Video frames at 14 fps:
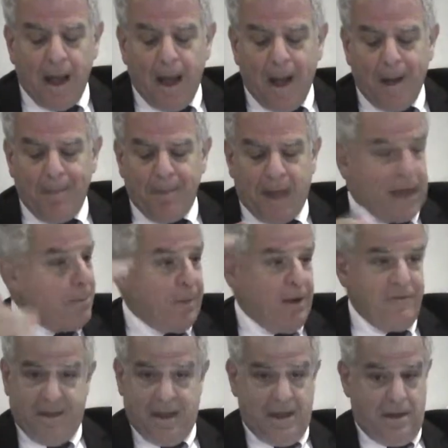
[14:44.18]
million. And
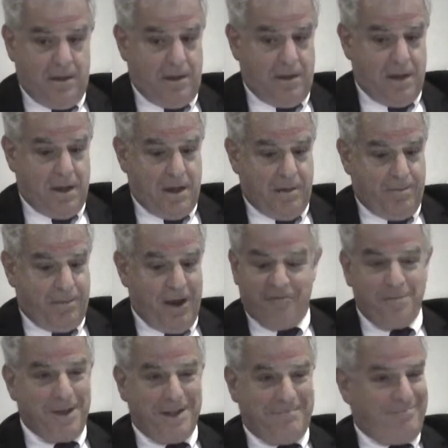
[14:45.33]
above the
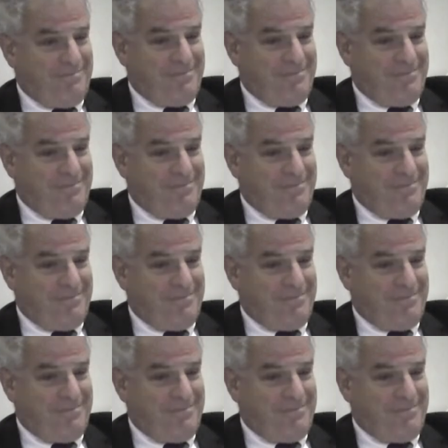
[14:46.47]
government